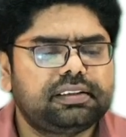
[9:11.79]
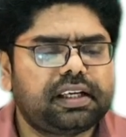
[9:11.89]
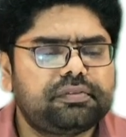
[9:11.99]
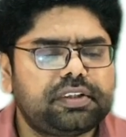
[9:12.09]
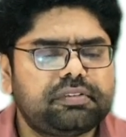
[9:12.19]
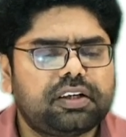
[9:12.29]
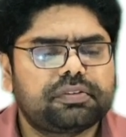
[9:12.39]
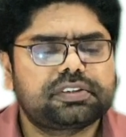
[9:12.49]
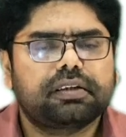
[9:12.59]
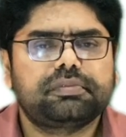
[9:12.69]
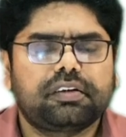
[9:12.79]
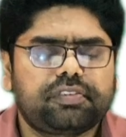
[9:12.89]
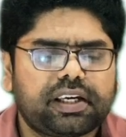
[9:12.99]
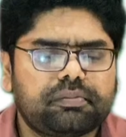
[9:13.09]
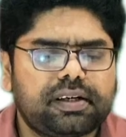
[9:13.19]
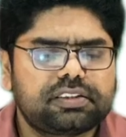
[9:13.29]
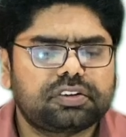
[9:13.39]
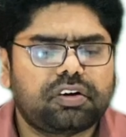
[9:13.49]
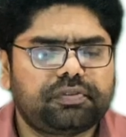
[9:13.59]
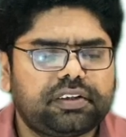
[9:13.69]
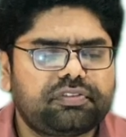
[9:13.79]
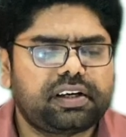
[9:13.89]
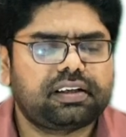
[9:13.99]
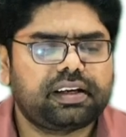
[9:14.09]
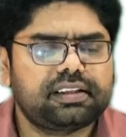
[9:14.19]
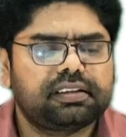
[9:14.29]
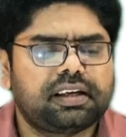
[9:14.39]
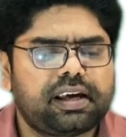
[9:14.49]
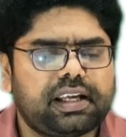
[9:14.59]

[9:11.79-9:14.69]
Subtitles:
Then we will observe the fragments of different length,